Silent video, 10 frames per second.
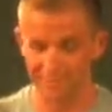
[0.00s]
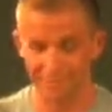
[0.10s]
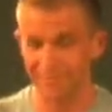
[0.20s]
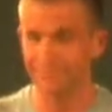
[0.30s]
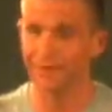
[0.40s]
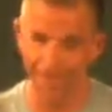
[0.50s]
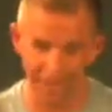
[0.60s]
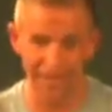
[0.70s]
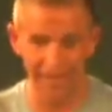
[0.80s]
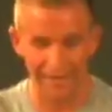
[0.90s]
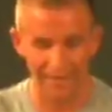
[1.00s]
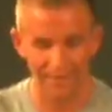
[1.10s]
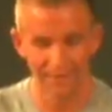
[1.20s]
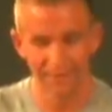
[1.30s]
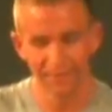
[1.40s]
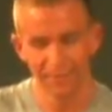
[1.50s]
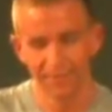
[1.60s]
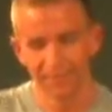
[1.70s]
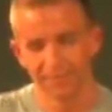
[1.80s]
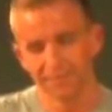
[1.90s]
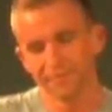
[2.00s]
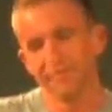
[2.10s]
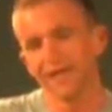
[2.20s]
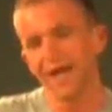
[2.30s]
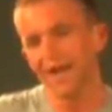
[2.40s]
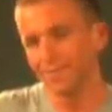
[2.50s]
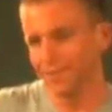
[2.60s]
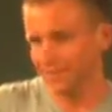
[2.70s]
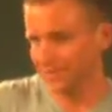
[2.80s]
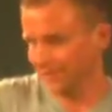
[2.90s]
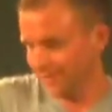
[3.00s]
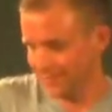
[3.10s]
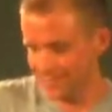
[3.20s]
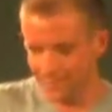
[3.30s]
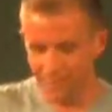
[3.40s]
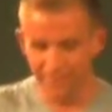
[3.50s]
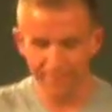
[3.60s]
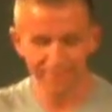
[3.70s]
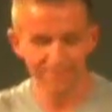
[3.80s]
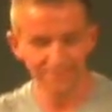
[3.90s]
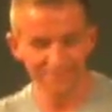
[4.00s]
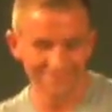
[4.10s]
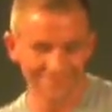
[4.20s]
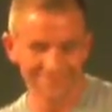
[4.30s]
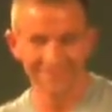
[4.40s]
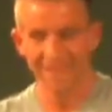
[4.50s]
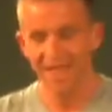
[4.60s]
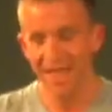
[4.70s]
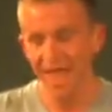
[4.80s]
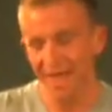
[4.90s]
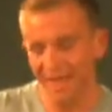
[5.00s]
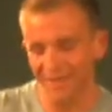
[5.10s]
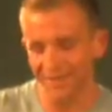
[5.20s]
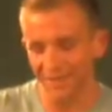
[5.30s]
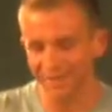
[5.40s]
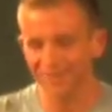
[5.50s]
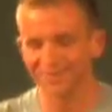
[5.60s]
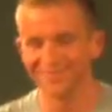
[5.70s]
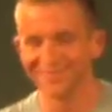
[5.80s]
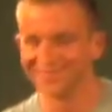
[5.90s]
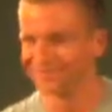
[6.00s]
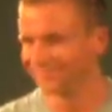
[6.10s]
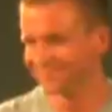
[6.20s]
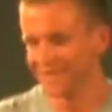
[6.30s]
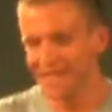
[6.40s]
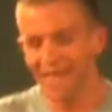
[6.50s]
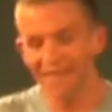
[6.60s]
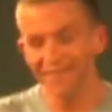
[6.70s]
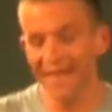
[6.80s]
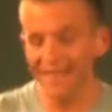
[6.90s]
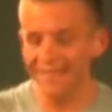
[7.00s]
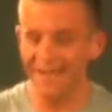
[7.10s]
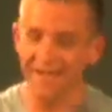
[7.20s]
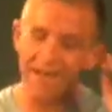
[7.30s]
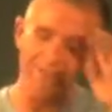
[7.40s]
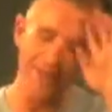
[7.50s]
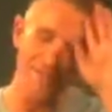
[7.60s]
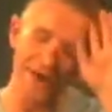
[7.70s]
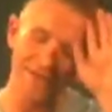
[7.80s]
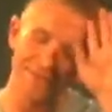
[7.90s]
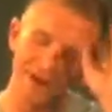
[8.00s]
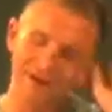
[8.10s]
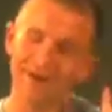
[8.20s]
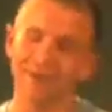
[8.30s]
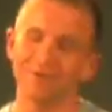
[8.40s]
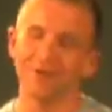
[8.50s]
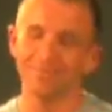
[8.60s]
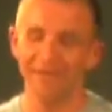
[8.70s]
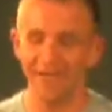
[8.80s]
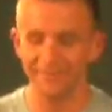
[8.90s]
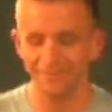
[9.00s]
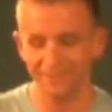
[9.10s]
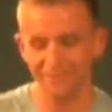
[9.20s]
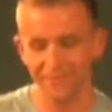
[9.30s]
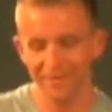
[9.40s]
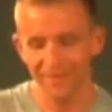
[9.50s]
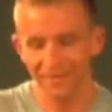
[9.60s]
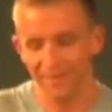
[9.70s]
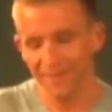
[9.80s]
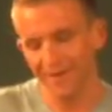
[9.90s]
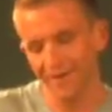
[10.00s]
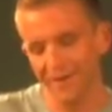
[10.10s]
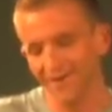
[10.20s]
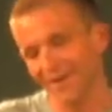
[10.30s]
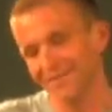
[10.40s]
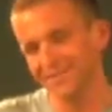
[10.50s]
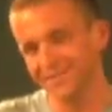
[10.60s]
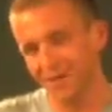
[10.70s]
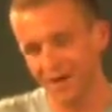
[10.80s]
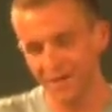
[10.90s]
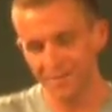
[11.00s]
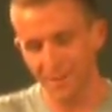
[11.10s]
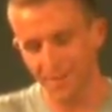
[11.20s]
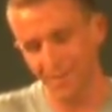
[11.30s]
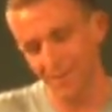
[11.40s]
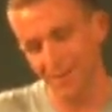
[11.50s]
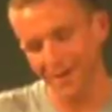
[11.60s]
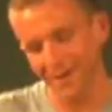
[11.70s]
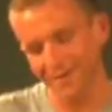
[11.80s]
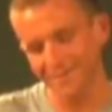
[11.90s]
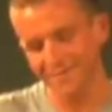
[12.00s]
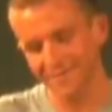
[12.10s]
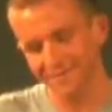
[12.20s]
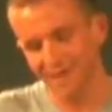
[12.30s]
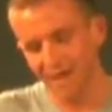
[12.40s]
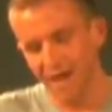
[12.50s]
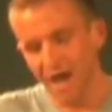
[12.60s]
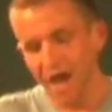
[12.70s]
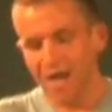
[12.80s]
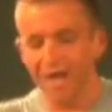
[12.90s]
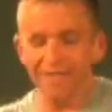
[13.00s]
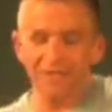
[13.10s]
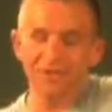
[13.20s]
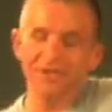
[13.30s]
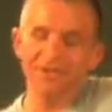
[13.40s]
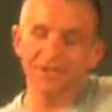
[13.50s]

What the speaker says: what the fuck I am. And I'm also in a vacant apartment. Anywho, last night Emily McNamara and I were up late, painting our nails and talking about boys. And I turned to